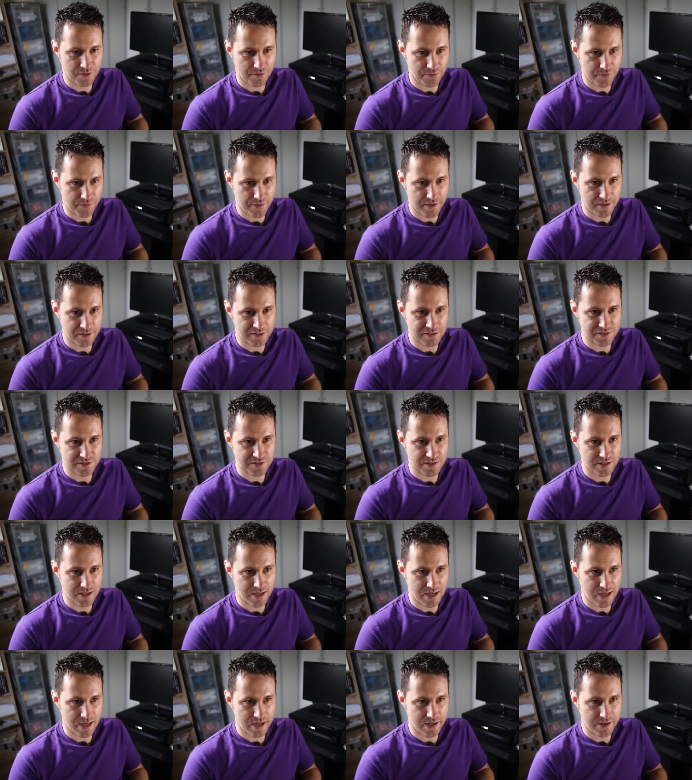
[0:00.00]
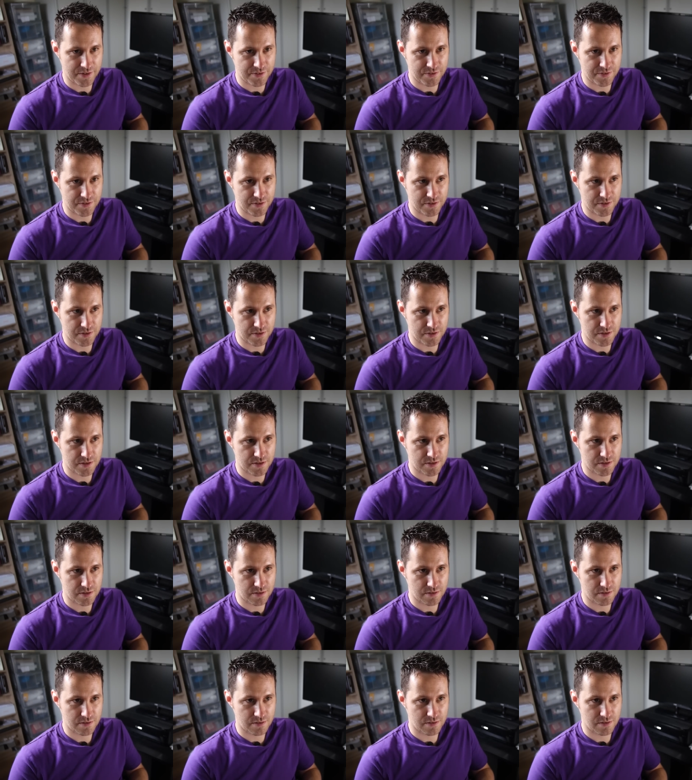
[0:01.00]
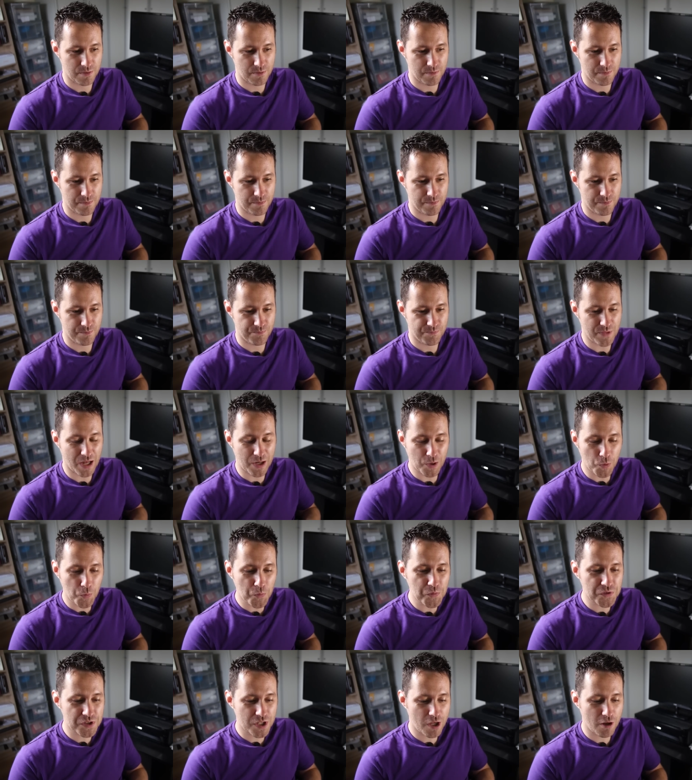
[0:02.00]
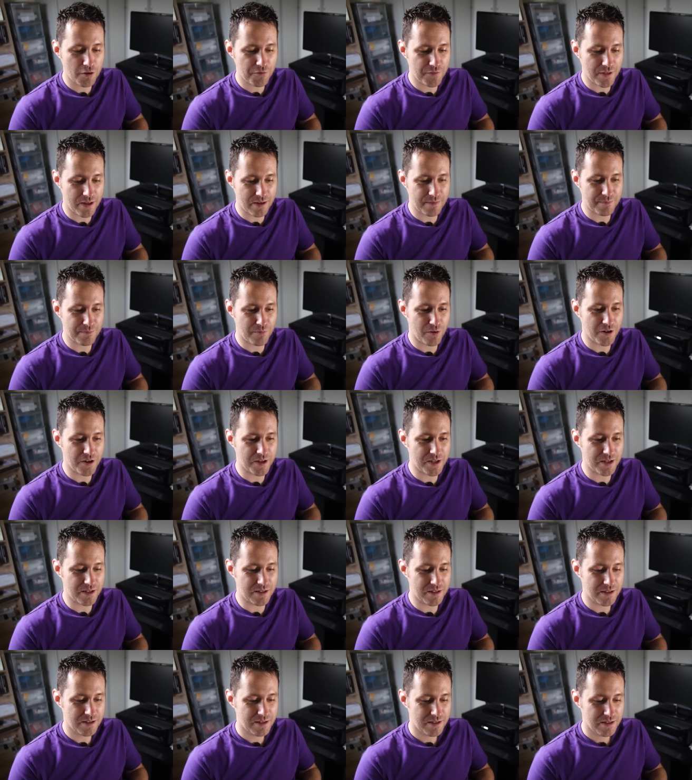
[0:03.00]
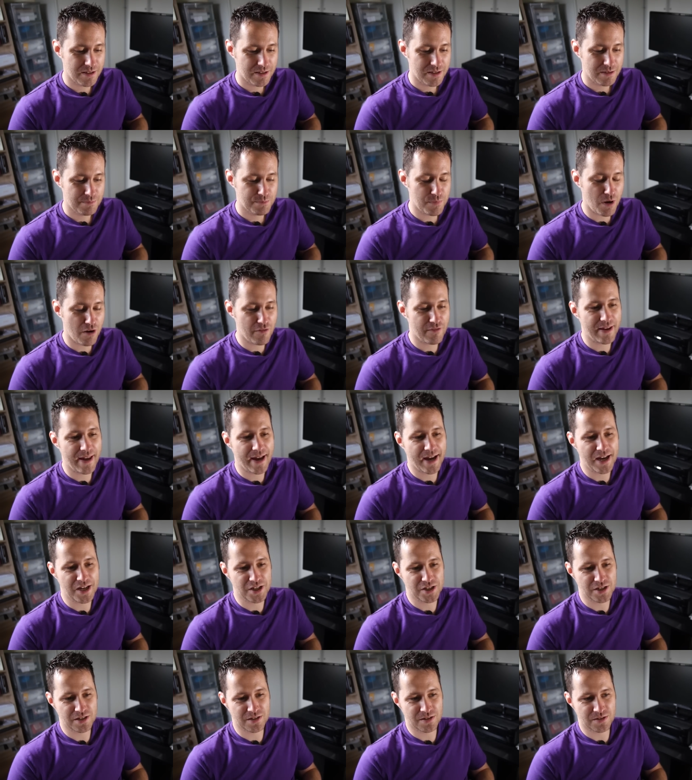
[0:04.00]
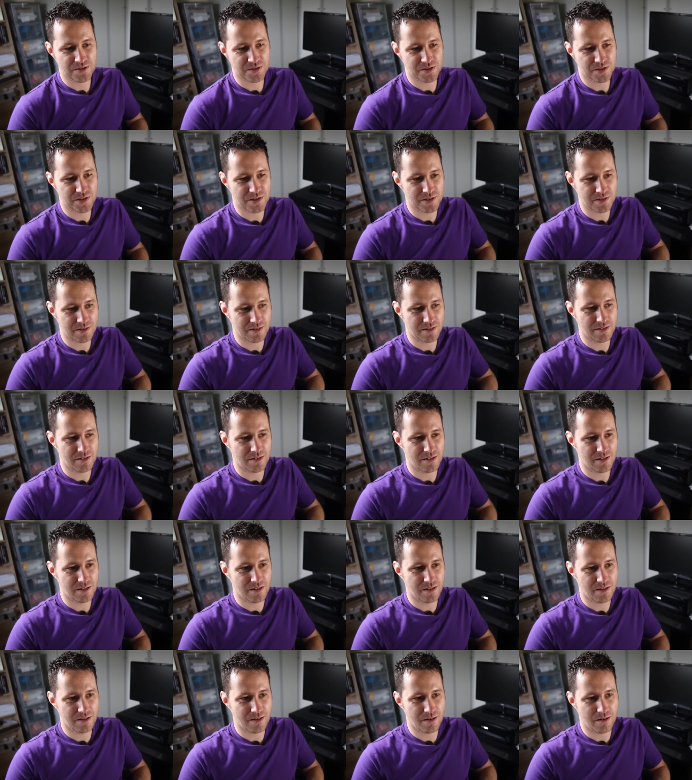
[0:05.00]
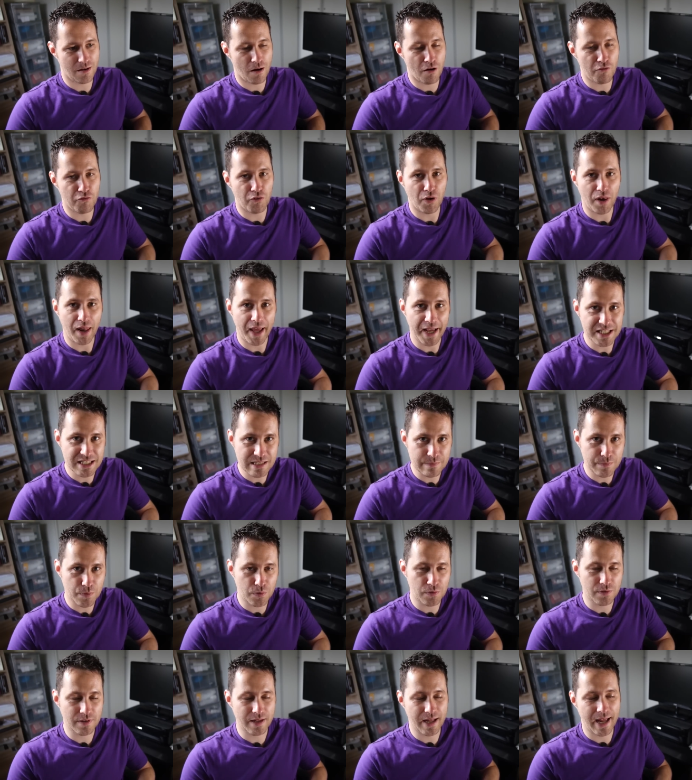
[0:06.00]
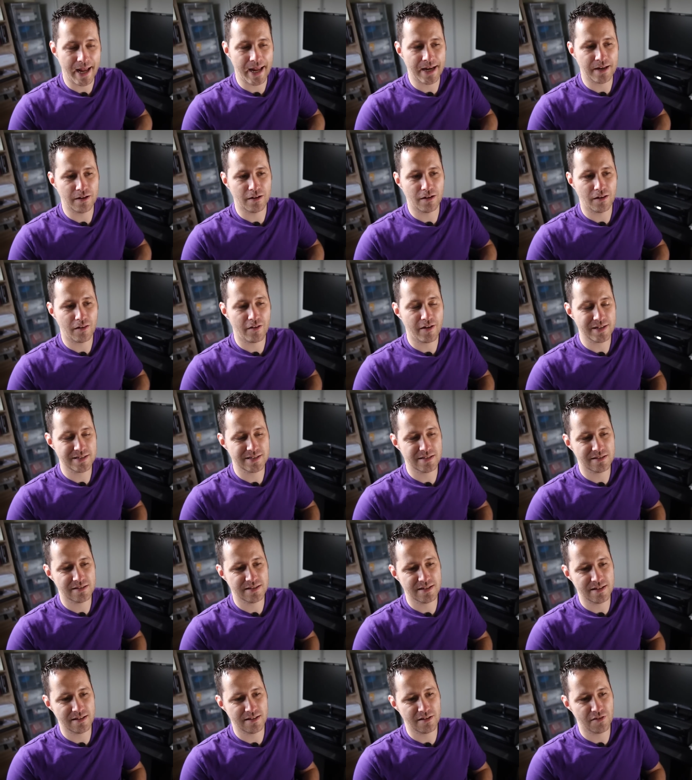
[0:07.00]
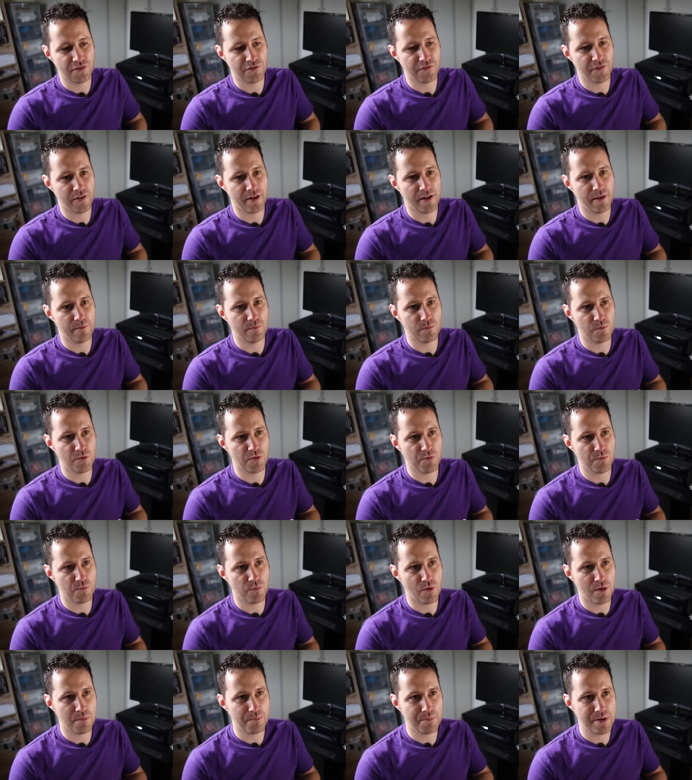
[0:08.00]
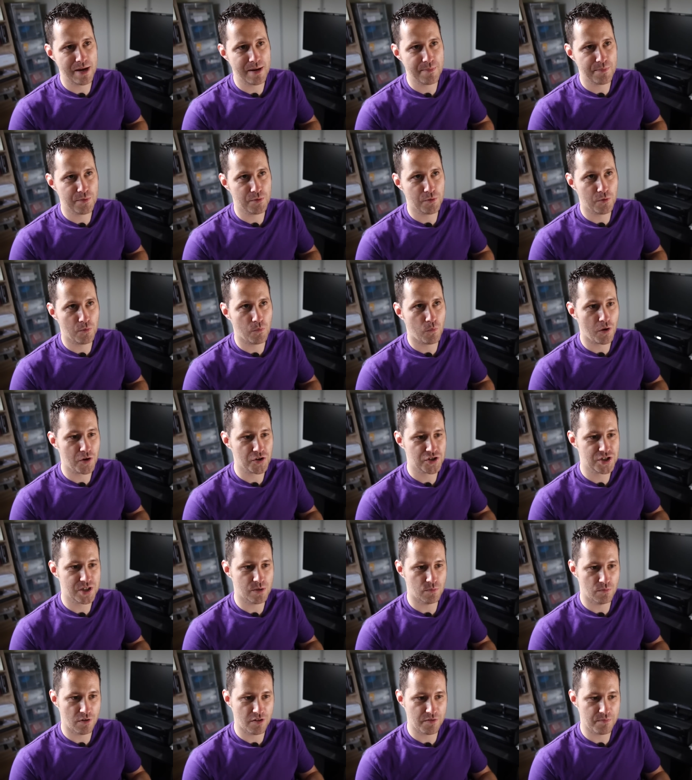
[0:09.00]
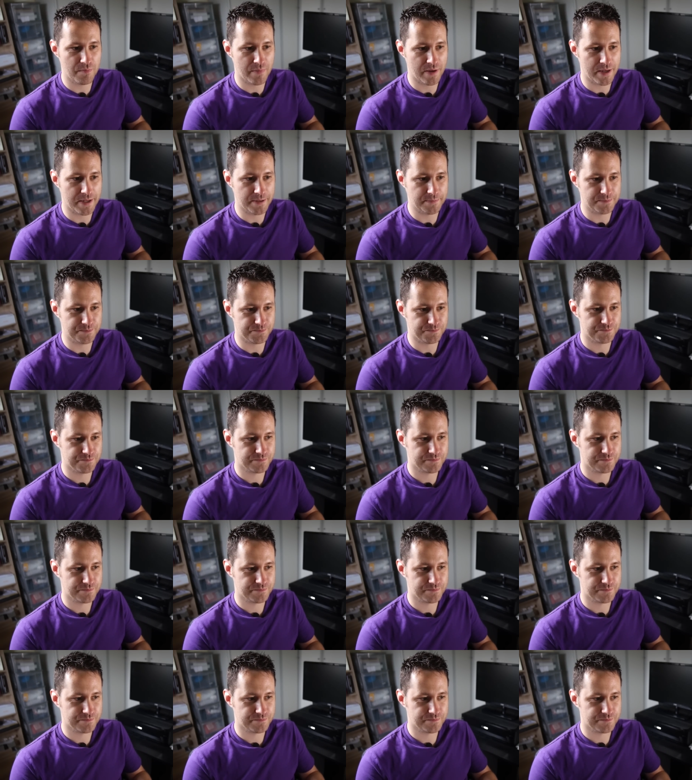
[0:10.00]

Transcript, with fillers: on things, and and also that my my reactions are relatable, and I like to think that with, when people watch it with me,